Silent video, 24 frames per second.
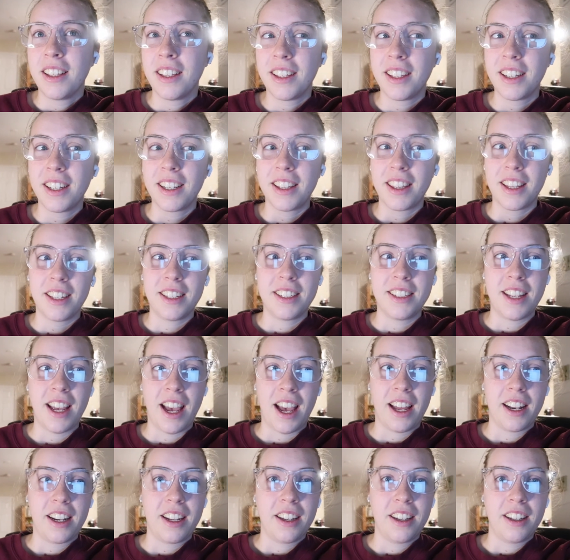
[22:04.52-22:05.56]
the
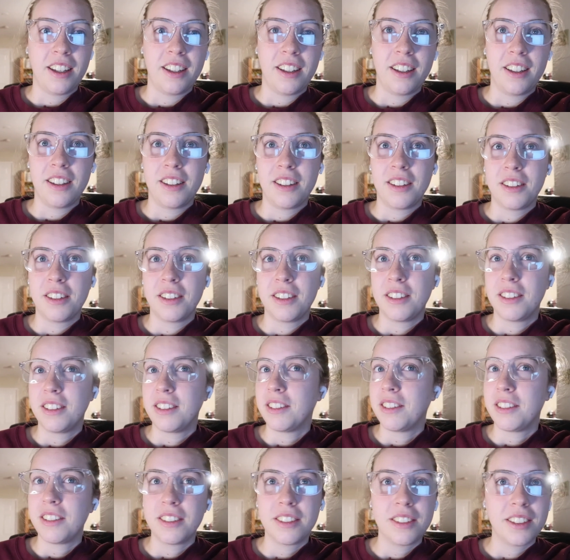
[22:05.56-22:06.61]
data
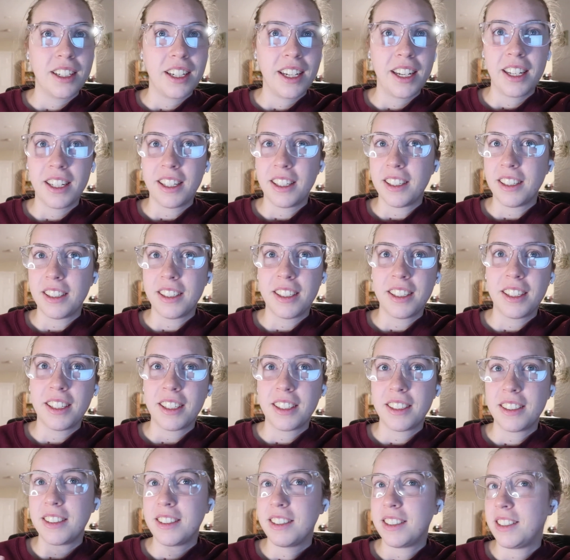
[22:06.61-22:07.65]
analytics
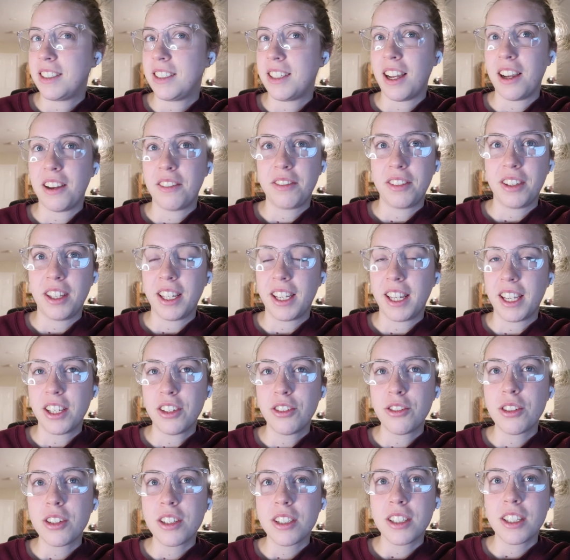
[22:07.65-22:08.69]
stuff
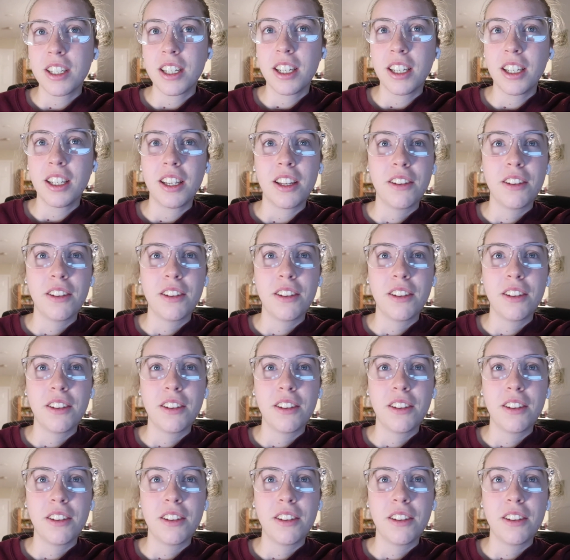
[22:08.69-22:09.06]
interesting?